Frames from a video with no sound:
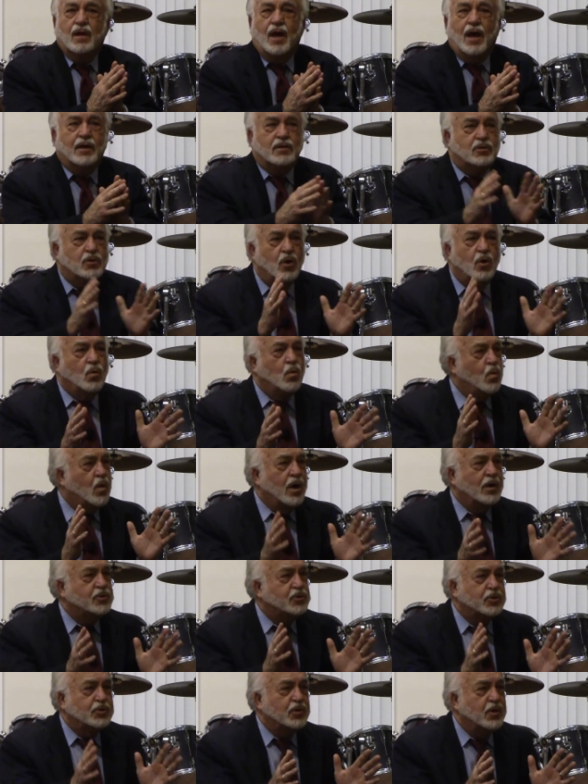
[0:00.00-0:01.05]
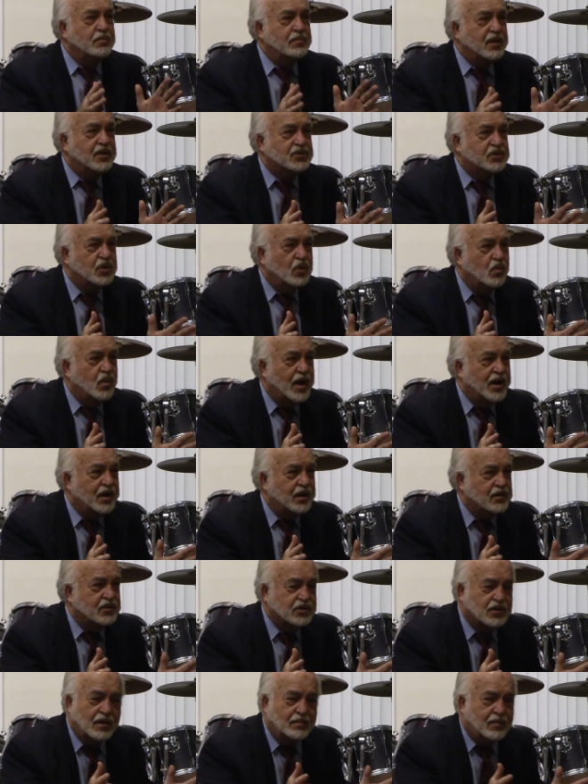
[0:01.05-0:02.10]
I don't want you to miss the
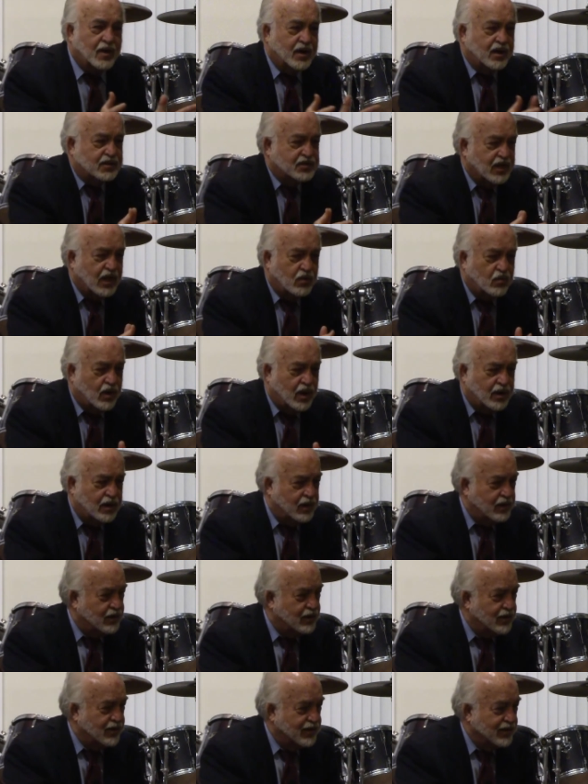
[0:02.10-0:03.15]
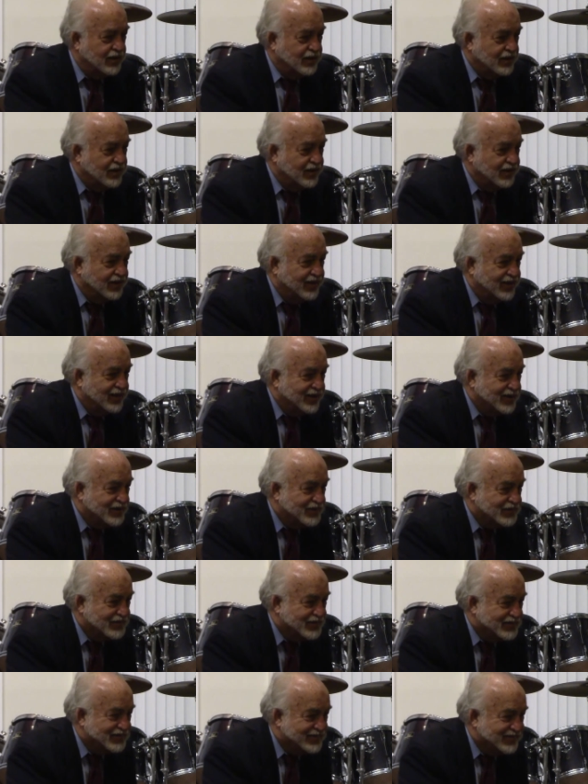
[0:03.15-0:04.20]
wedding. Somebody say wedding. Wedding.
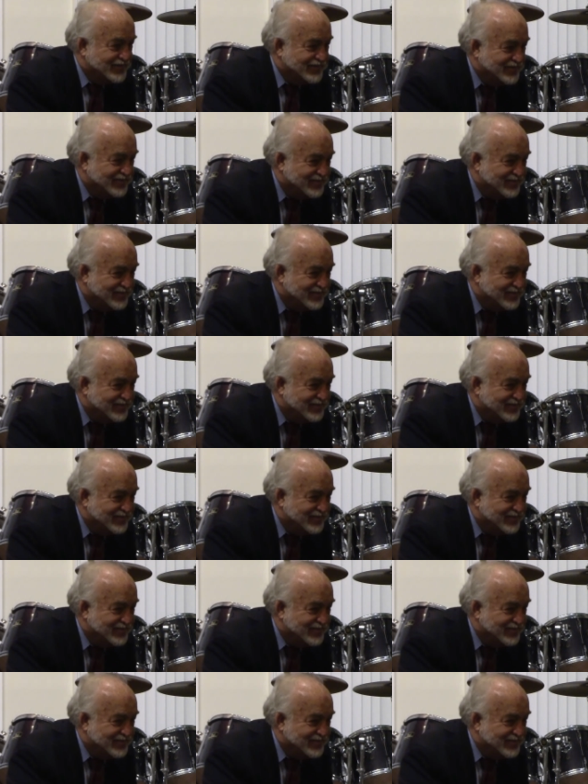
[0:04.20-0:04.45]
wedding.